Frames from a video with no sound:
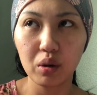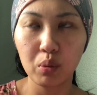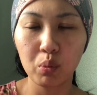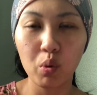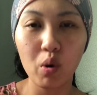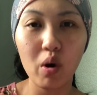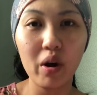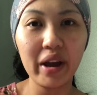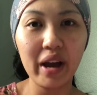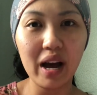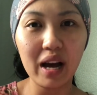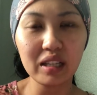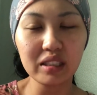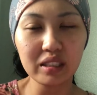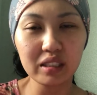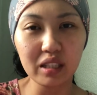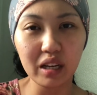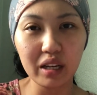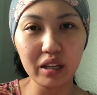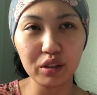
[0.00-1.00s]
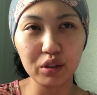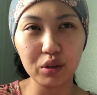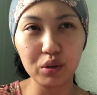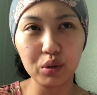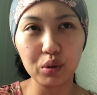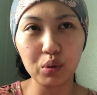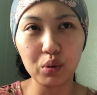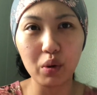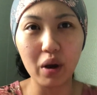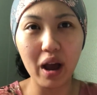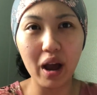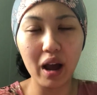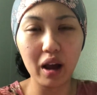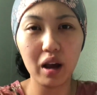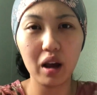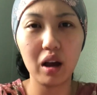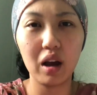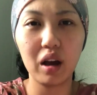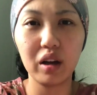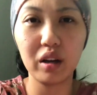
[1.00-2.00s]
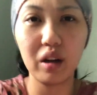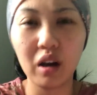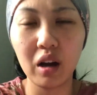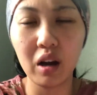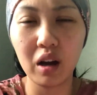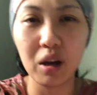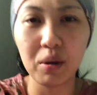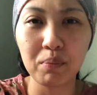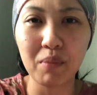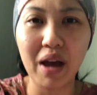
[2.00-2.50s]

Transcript: why I ask that you um,